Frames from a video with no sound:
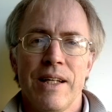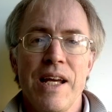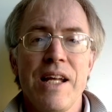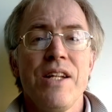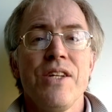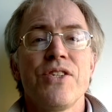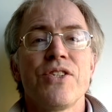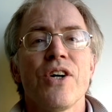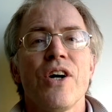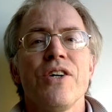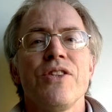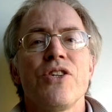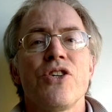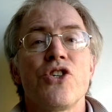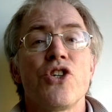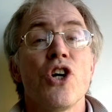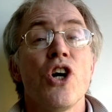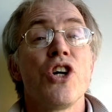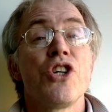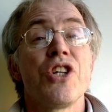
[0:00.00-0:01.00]
Inside the
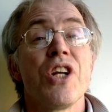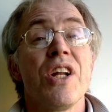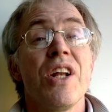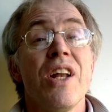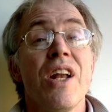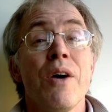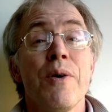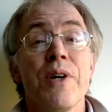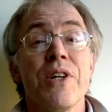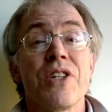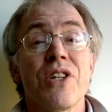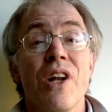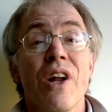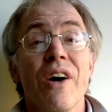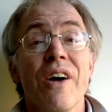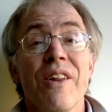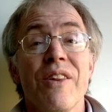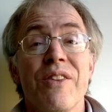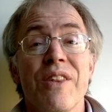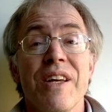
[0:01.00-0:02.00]
church in lowish
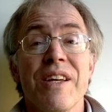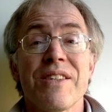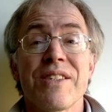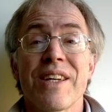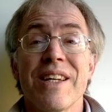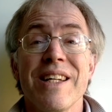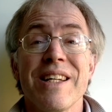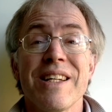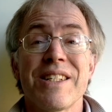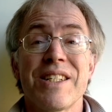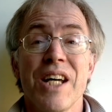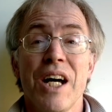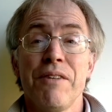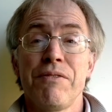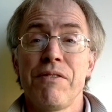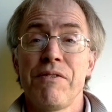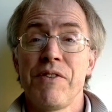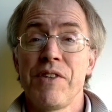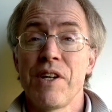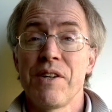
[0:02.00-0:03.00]
light, things are getting
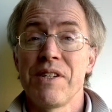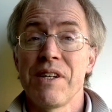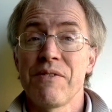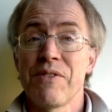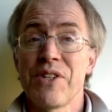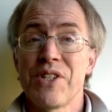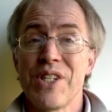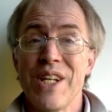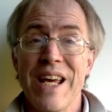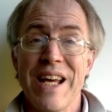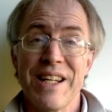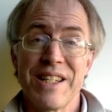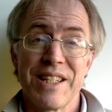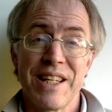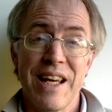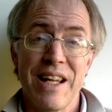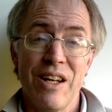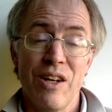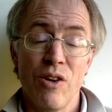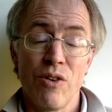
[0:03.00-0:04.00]
tough if you don't have the tech to
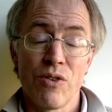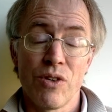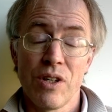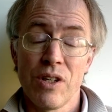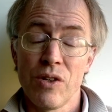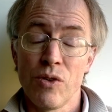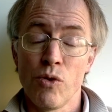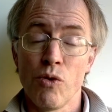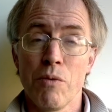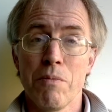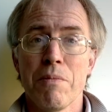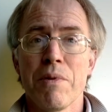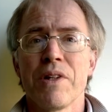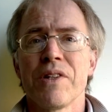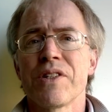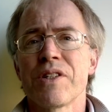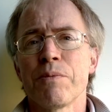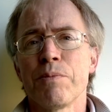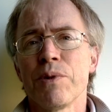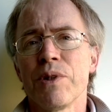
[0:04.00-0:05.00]
get longer or
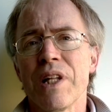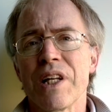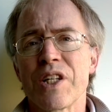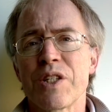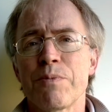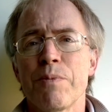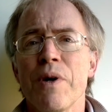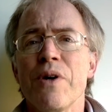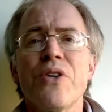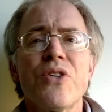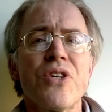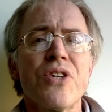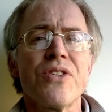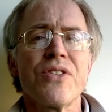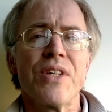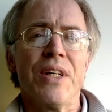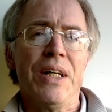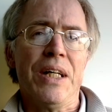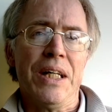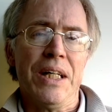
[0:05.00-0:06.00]
multiple
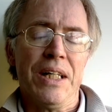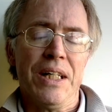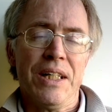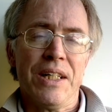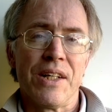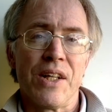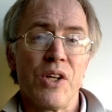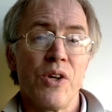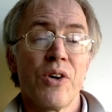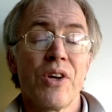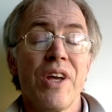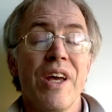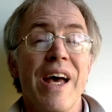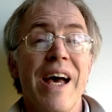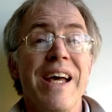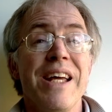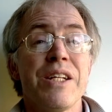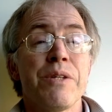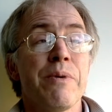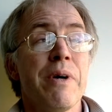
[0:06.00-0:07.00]
exposures. The Nokia
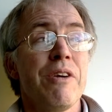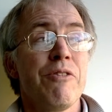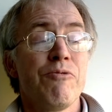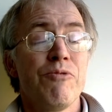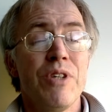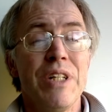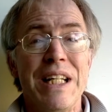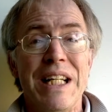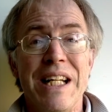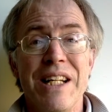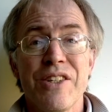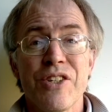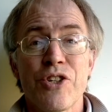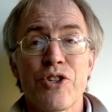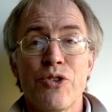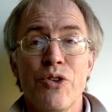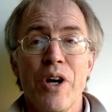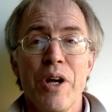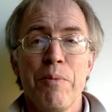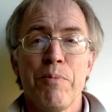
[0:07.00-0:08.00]
808 really needs a
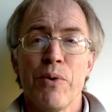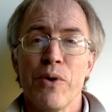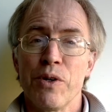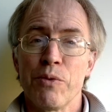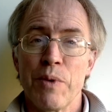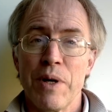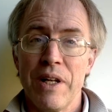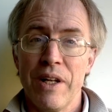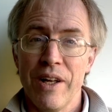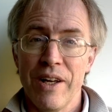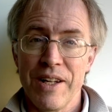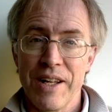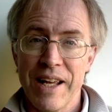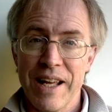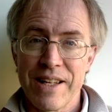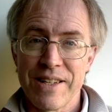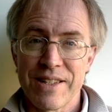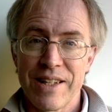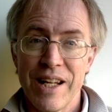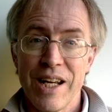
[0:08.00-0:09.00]
tripod when light
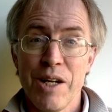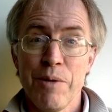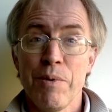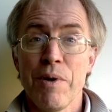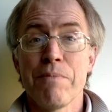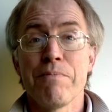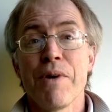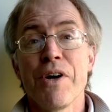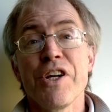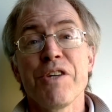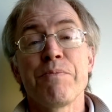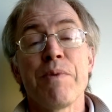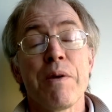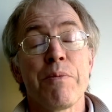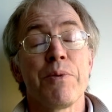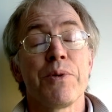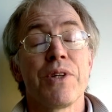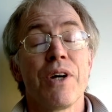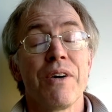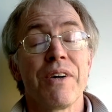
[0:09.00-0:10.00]
gets low, but most
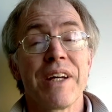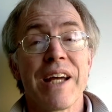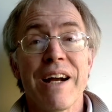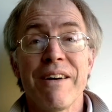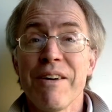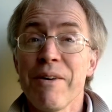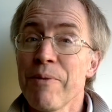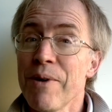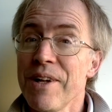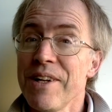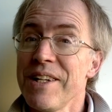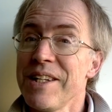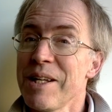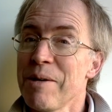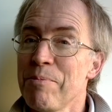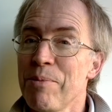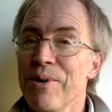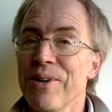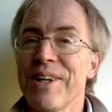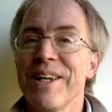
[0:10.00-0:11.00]
people don't carry one in
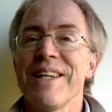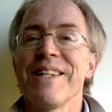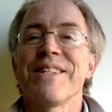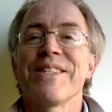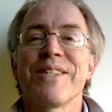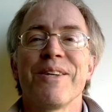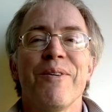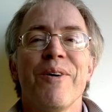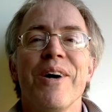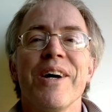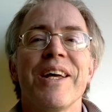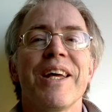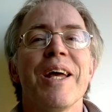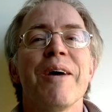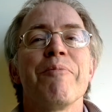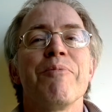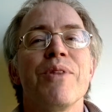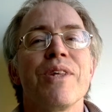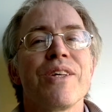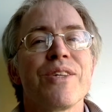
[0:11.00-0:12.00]
their pocket, so I
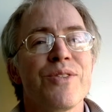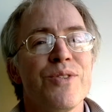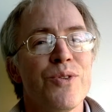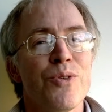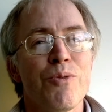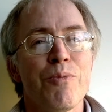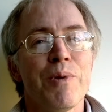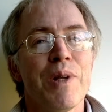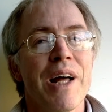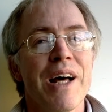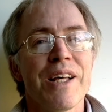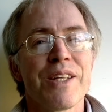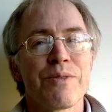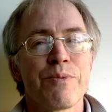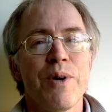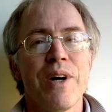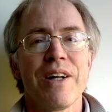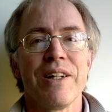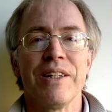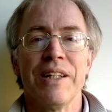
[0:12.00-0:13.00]
kept things normal as
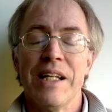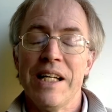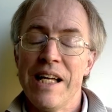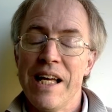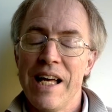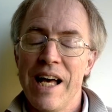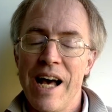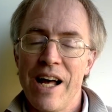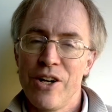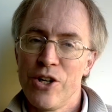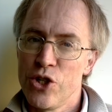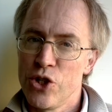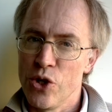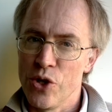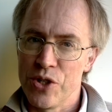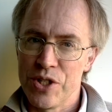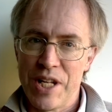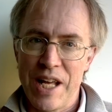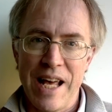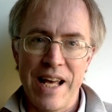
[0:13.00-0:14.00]
well and
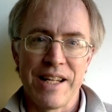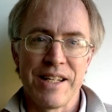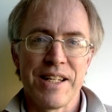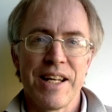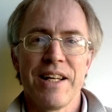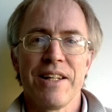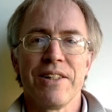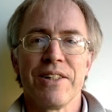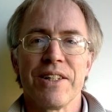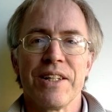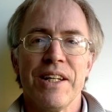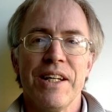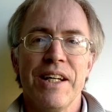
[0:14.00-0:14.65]
shot handheld.